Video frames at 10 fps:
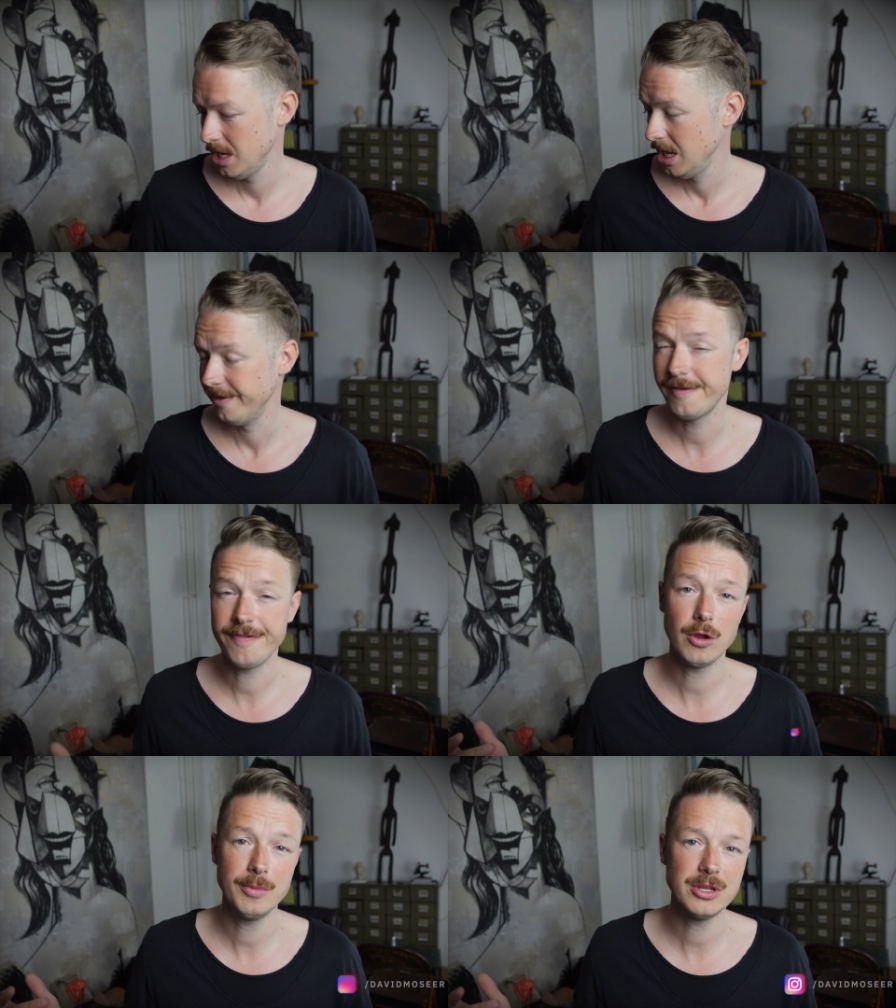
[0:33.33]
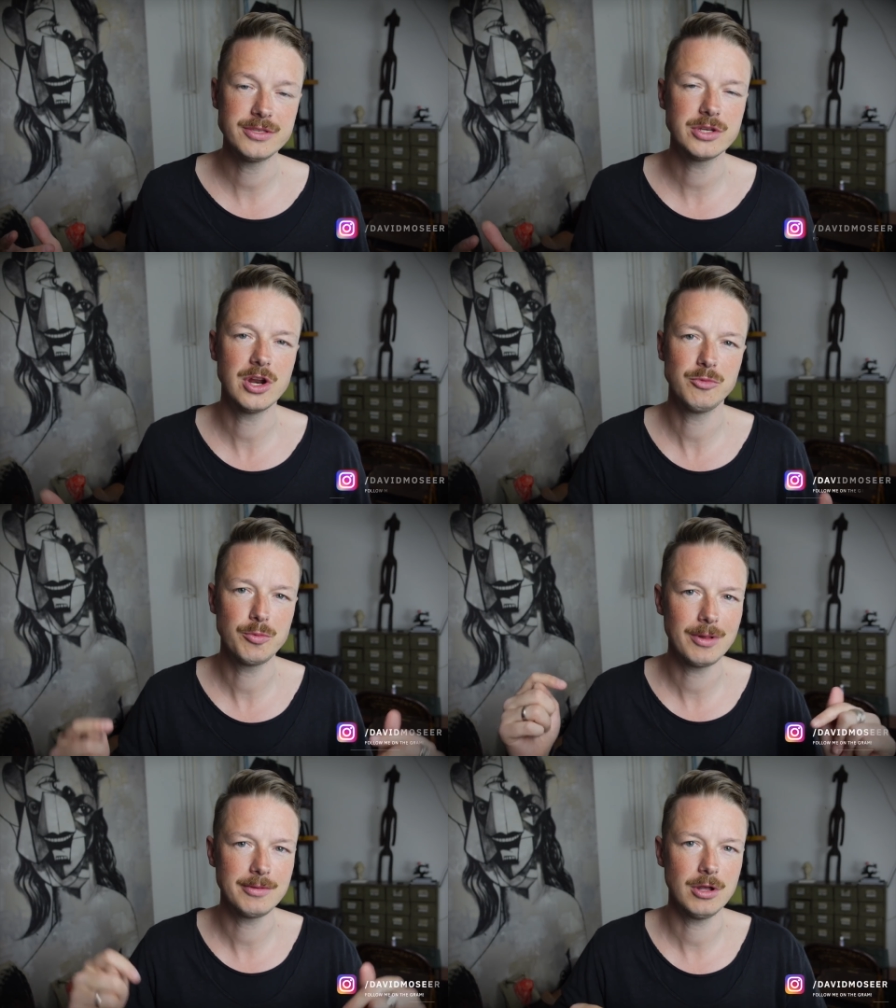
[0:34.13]
If you follow me on Instagram, you
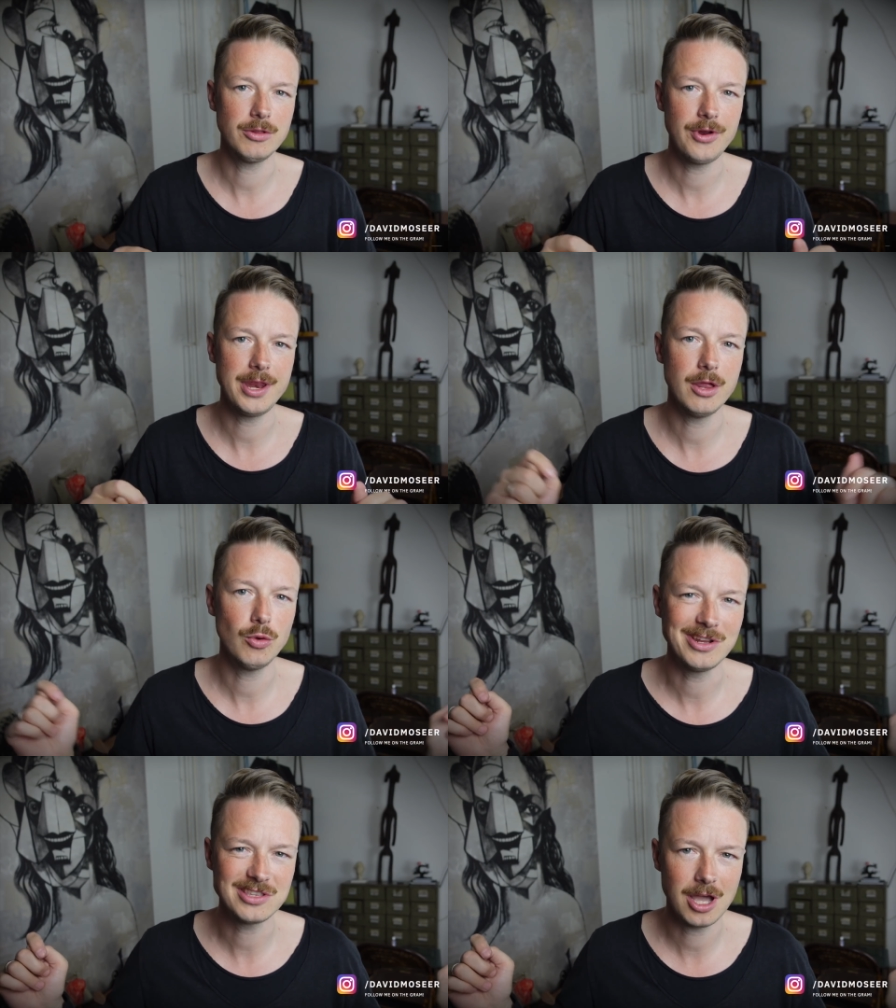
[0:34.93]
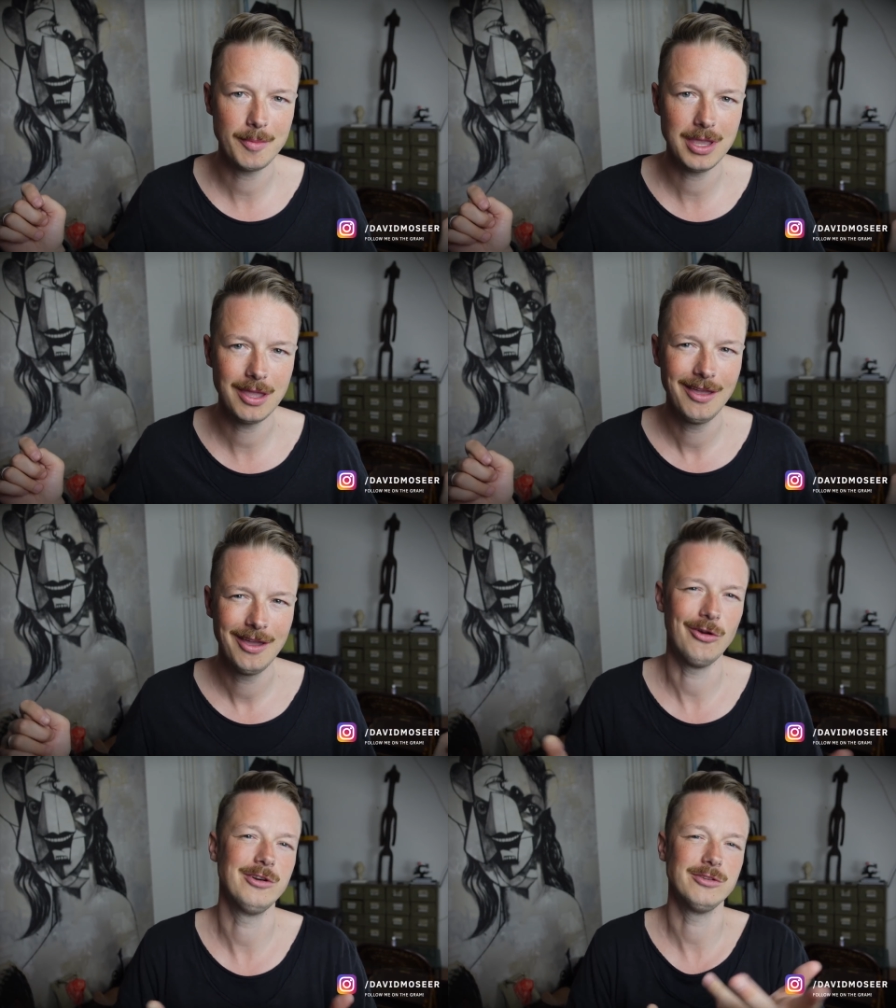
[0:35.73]
probably already know what is coming,
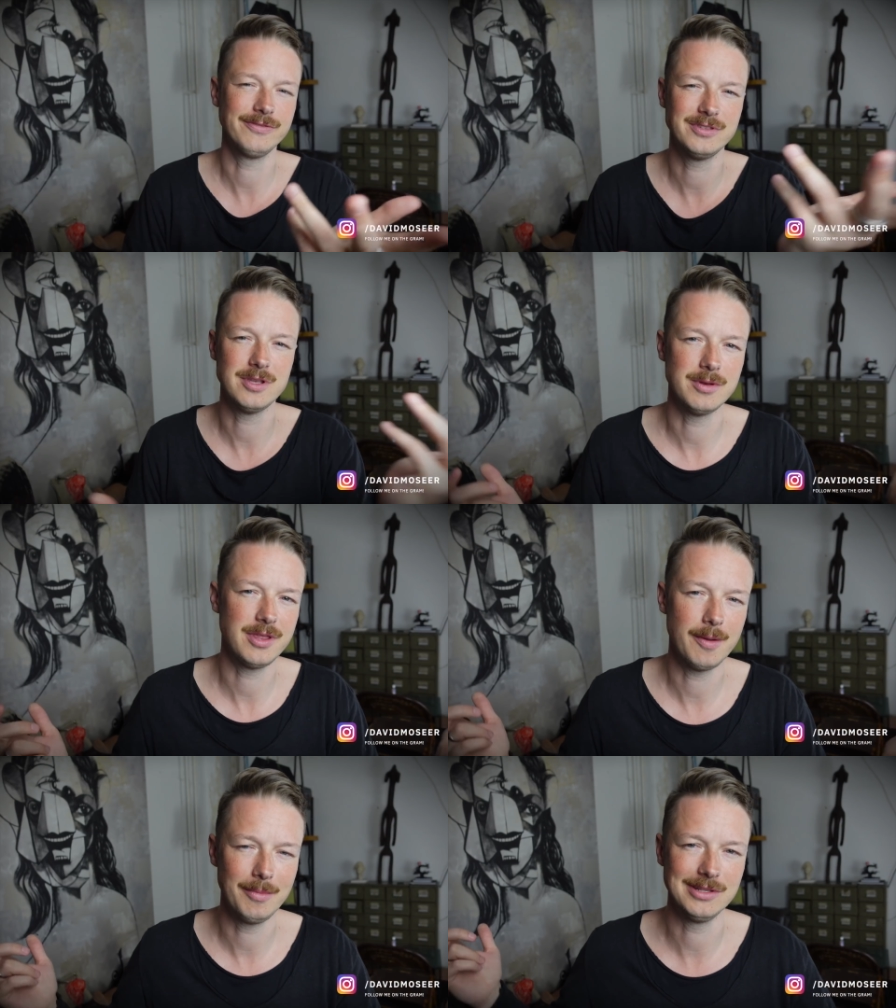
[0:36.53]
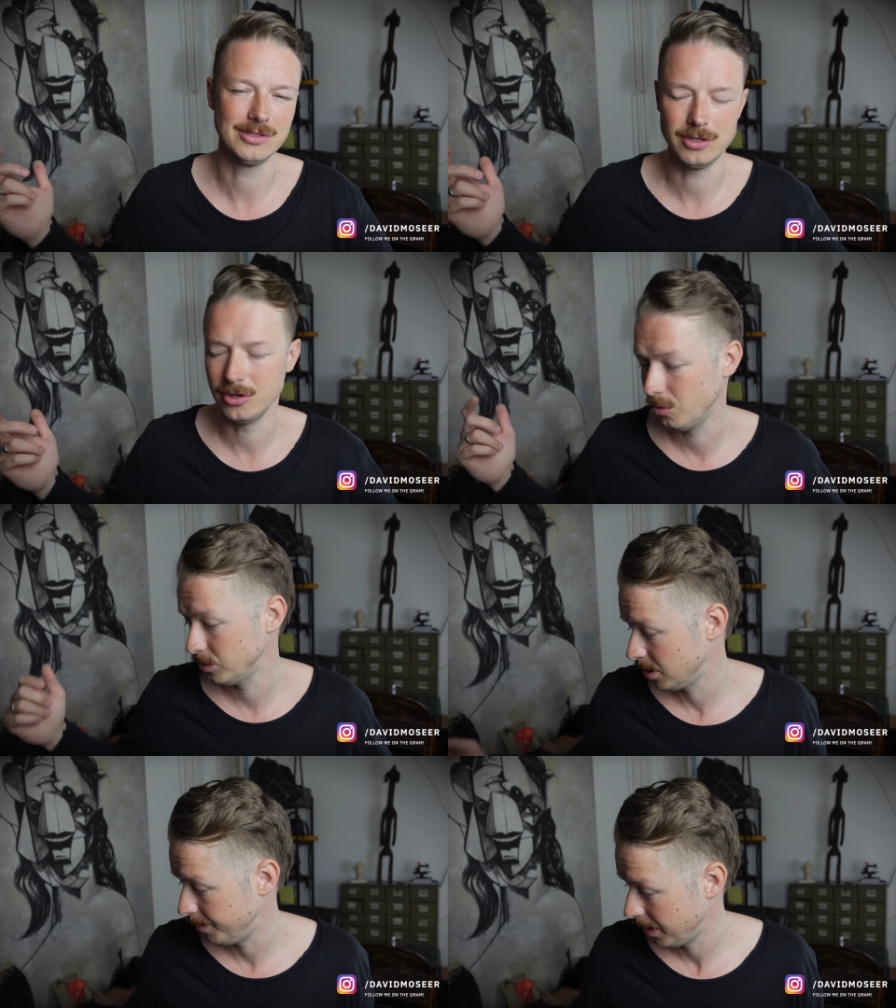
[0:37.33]
or you've seen the thumbnail so you know what's
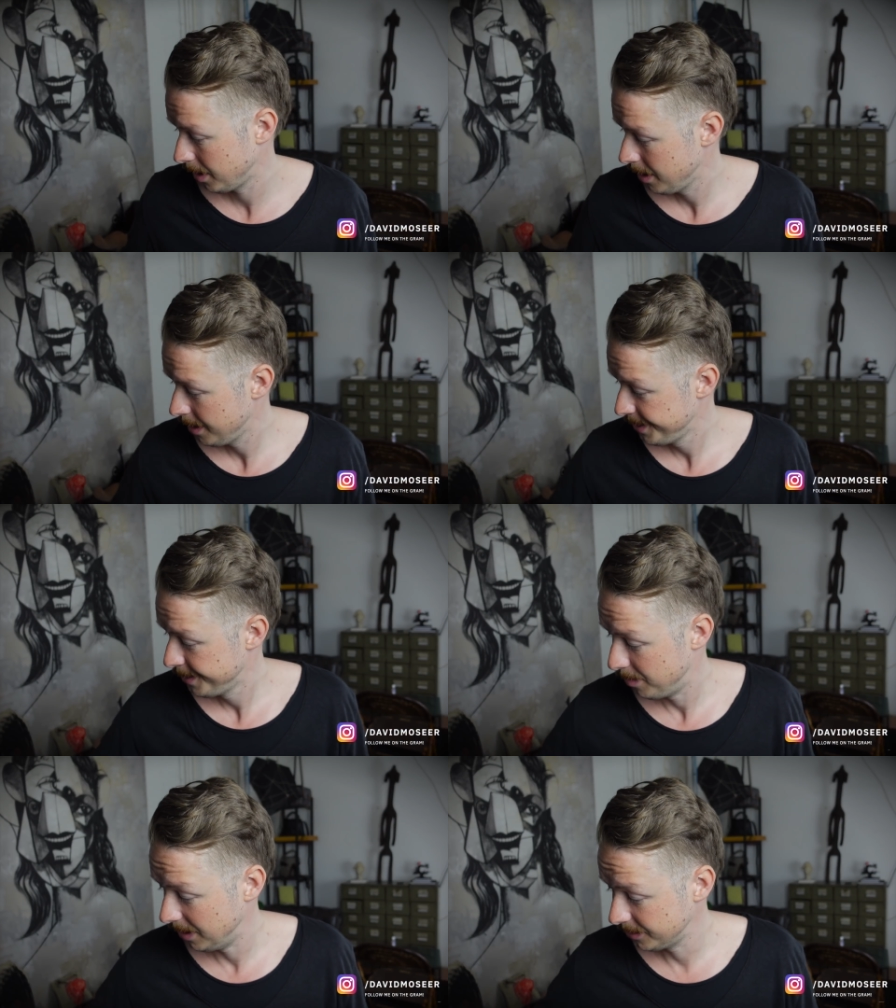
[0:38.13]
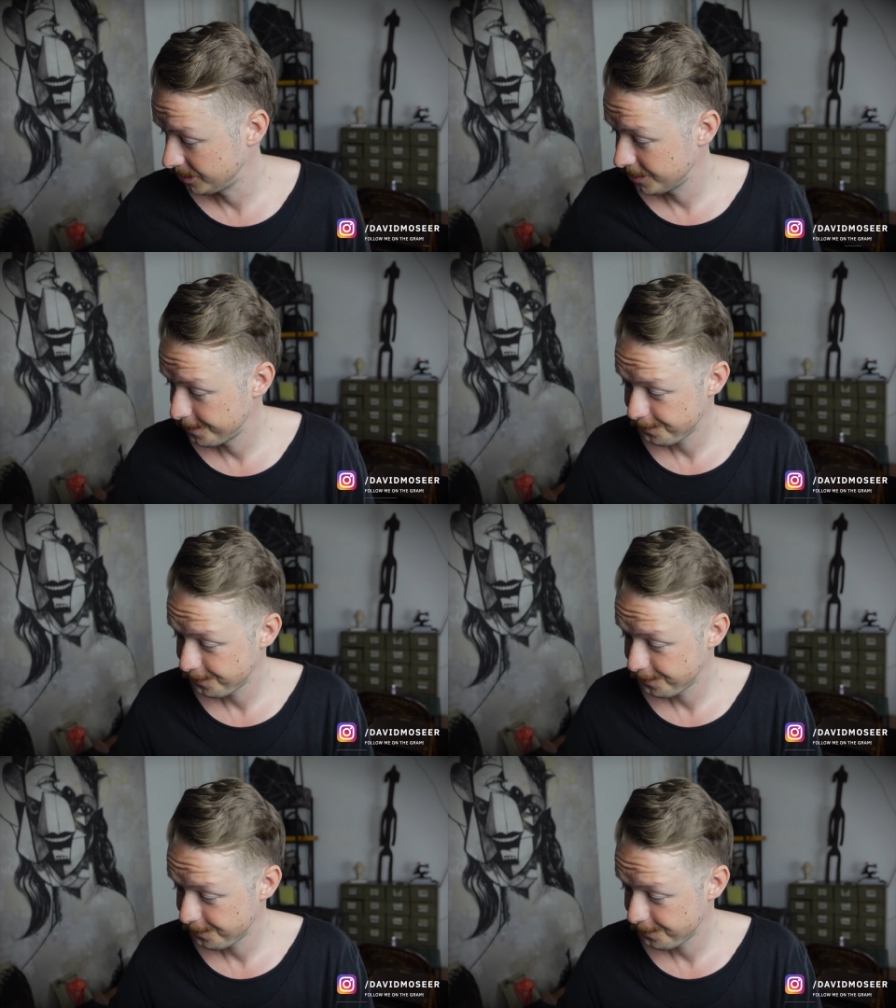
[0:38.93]
coming. But